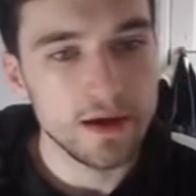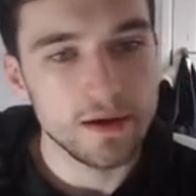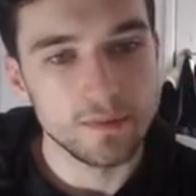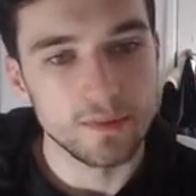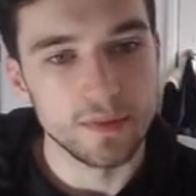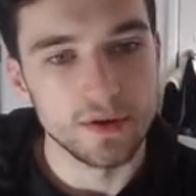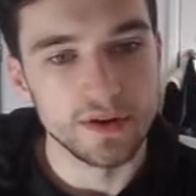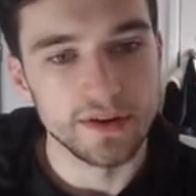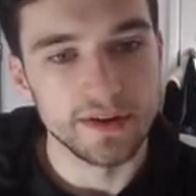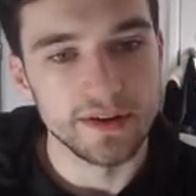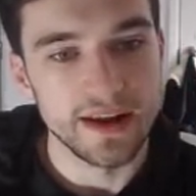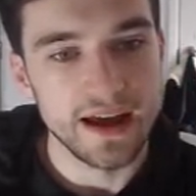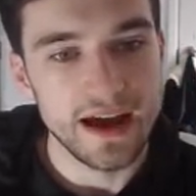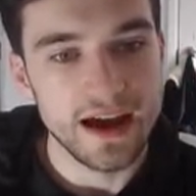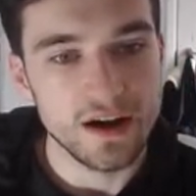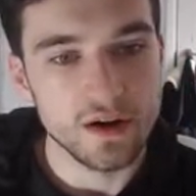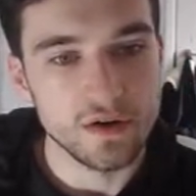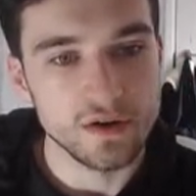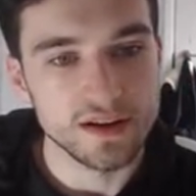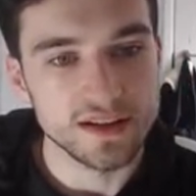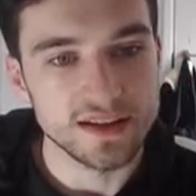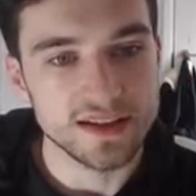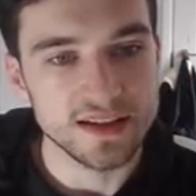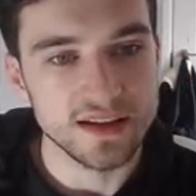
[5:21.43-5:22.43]
But
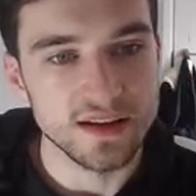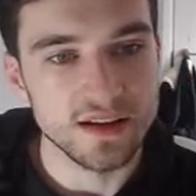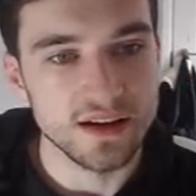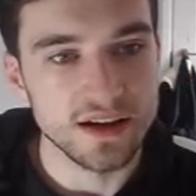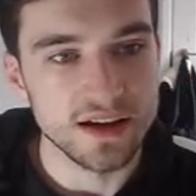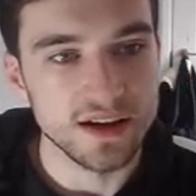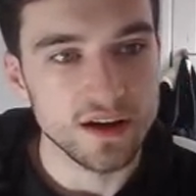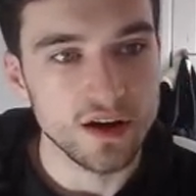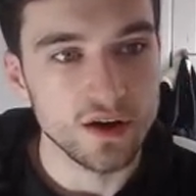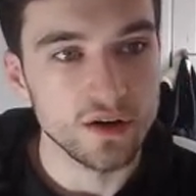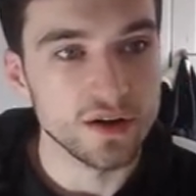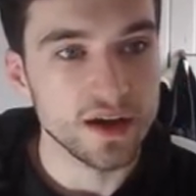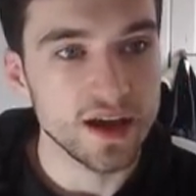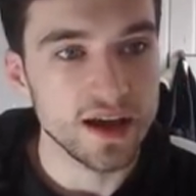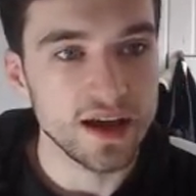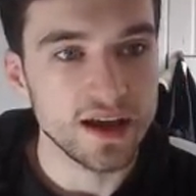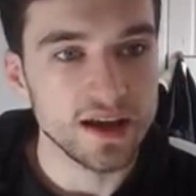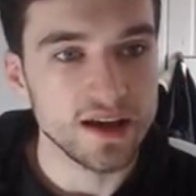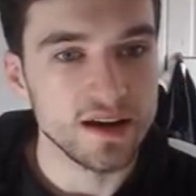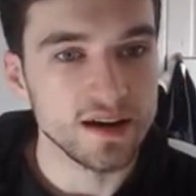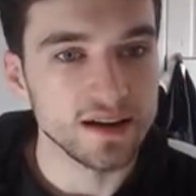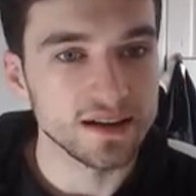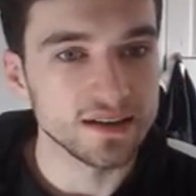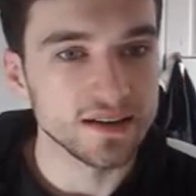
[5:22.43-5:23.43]
now it's like,
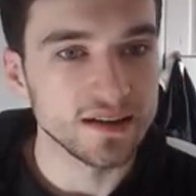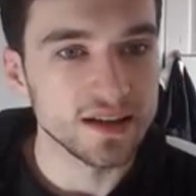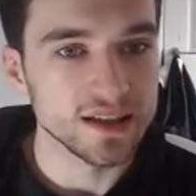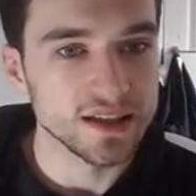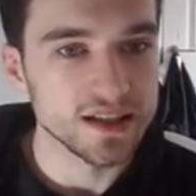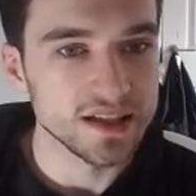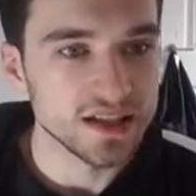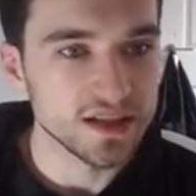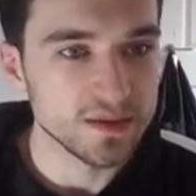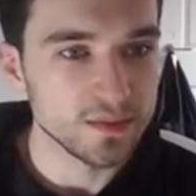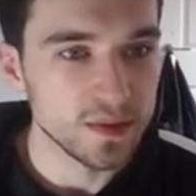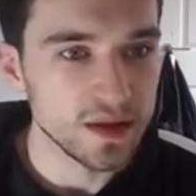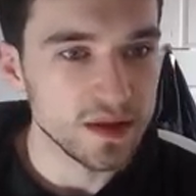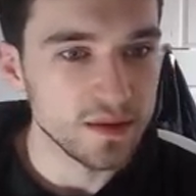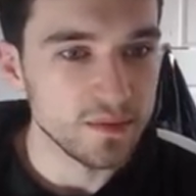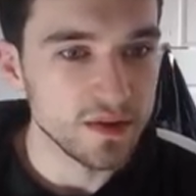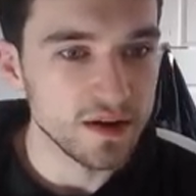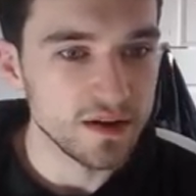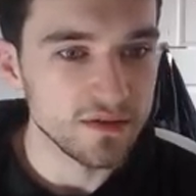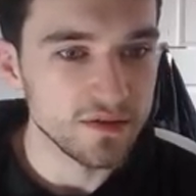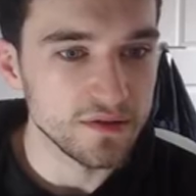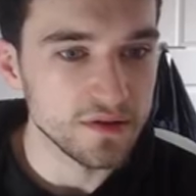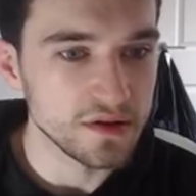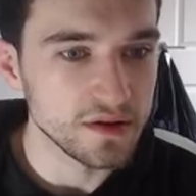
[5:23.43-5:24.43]
okay, I'd like to split
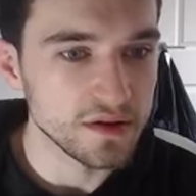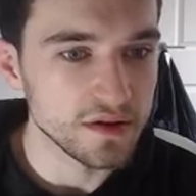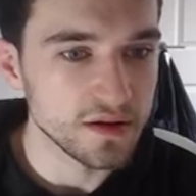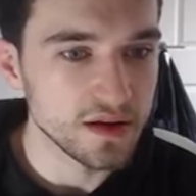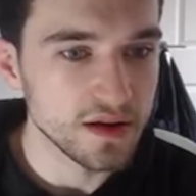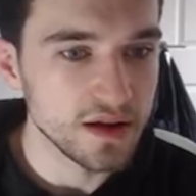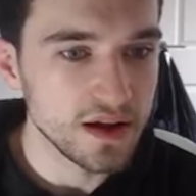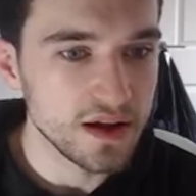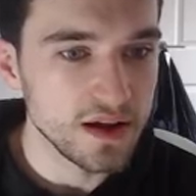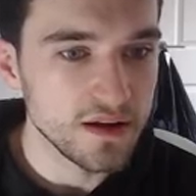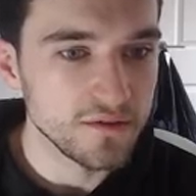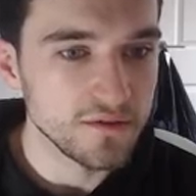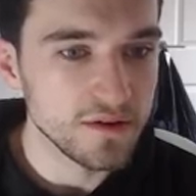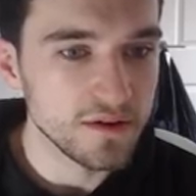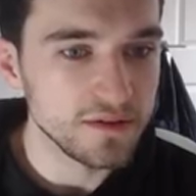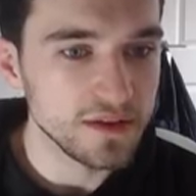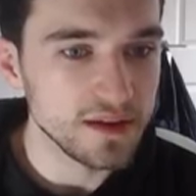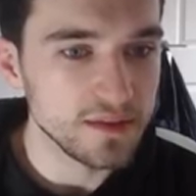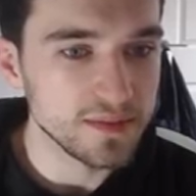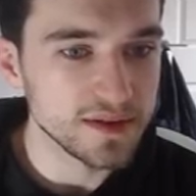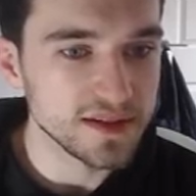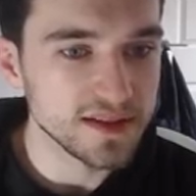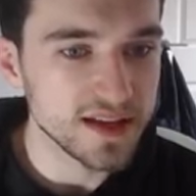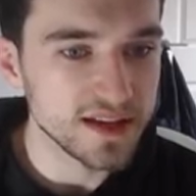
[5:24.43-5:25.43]
my vote
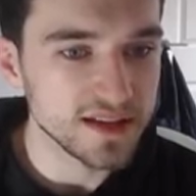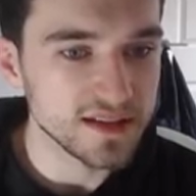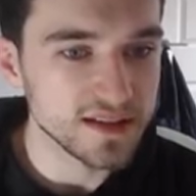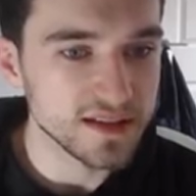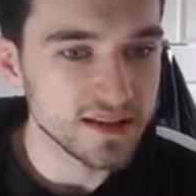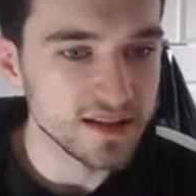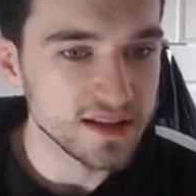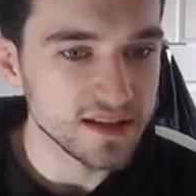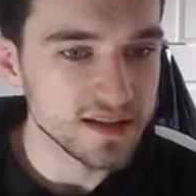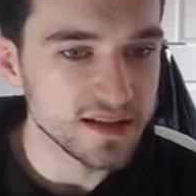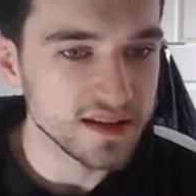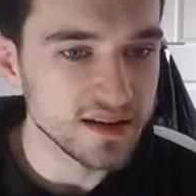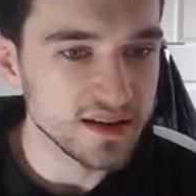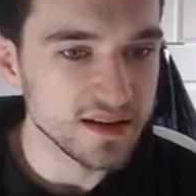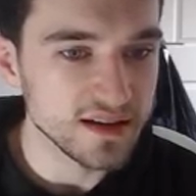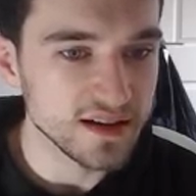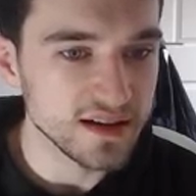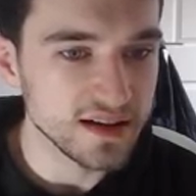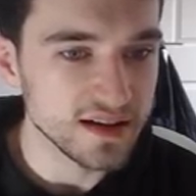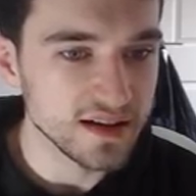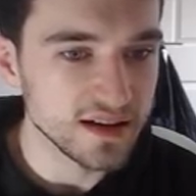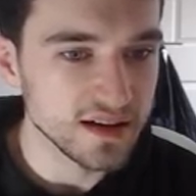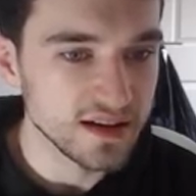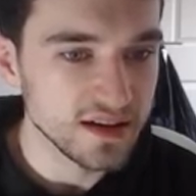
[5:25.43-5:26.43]
50% to this
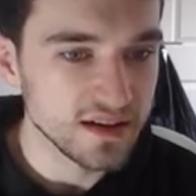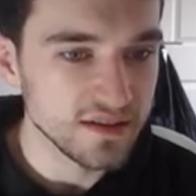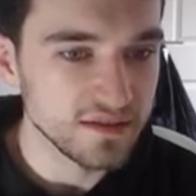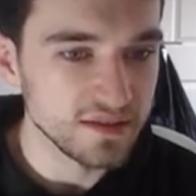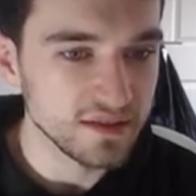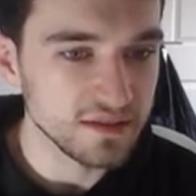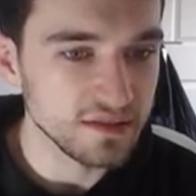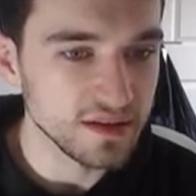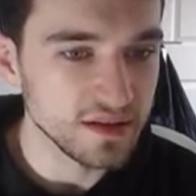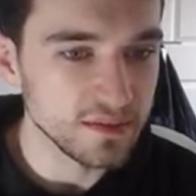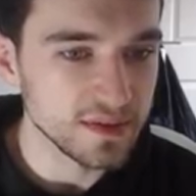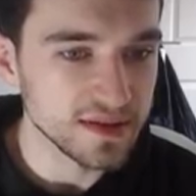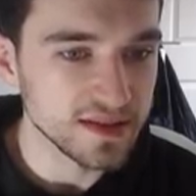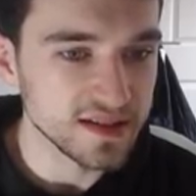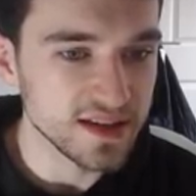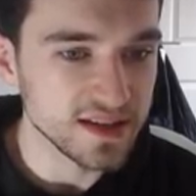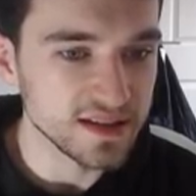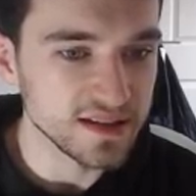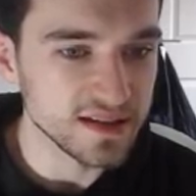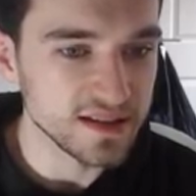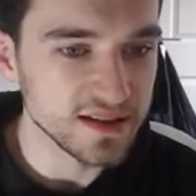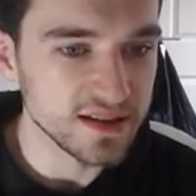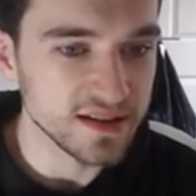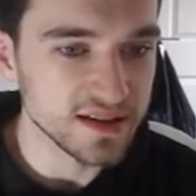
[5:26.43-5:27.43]
guy, 50%
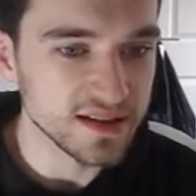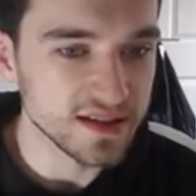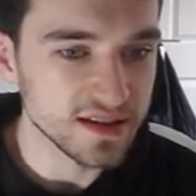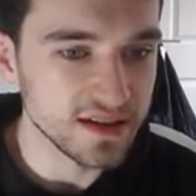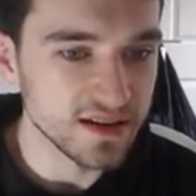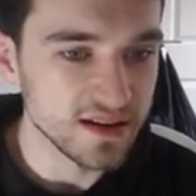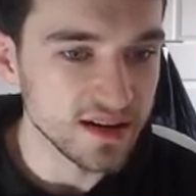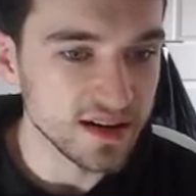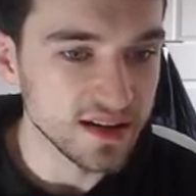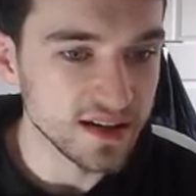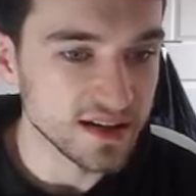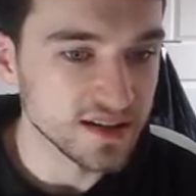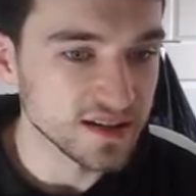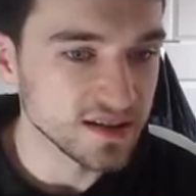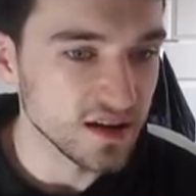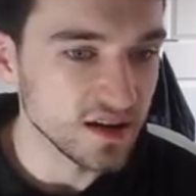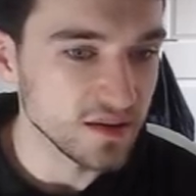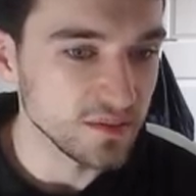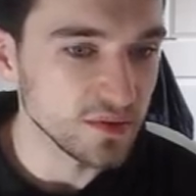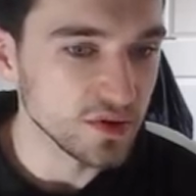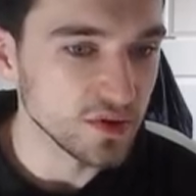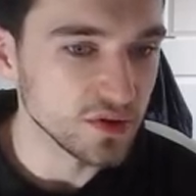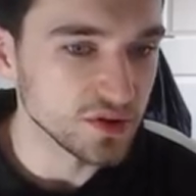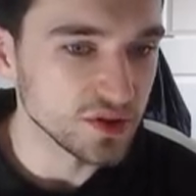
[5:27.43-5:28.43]
to this guy, because
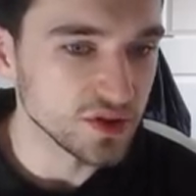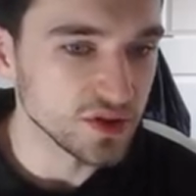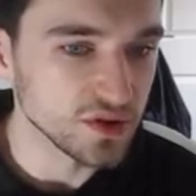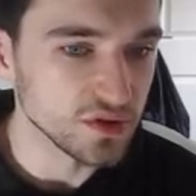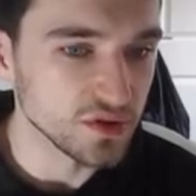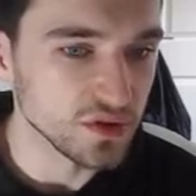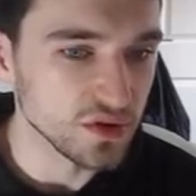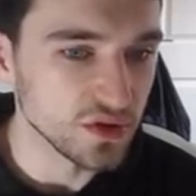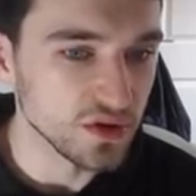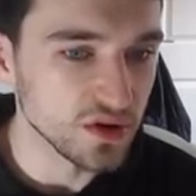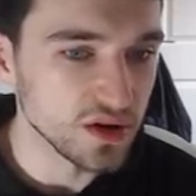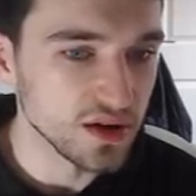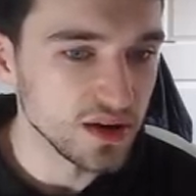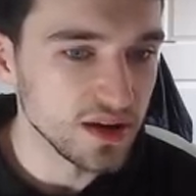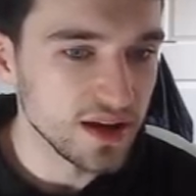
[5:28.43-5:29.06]
I'm not sure.